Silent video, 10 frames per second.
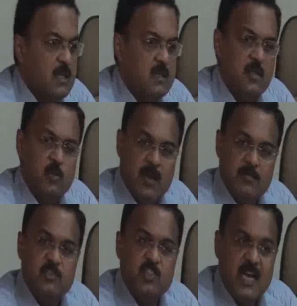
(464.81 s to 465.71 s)
then you
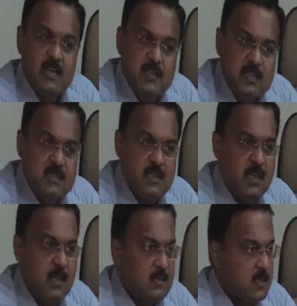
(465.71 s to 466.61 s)
have Chinese
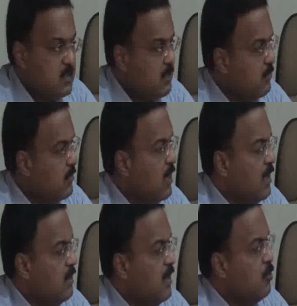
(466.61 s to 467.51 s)
legal system,
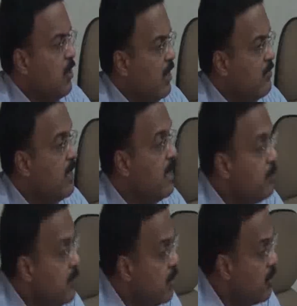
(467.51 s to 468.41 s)
then you have
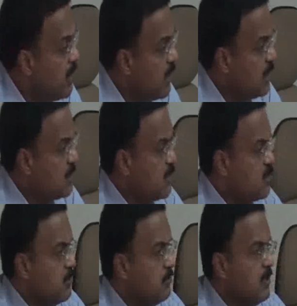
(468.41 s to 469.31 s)
Hebrew legal
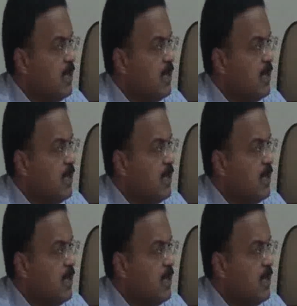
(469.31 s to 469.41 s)
system.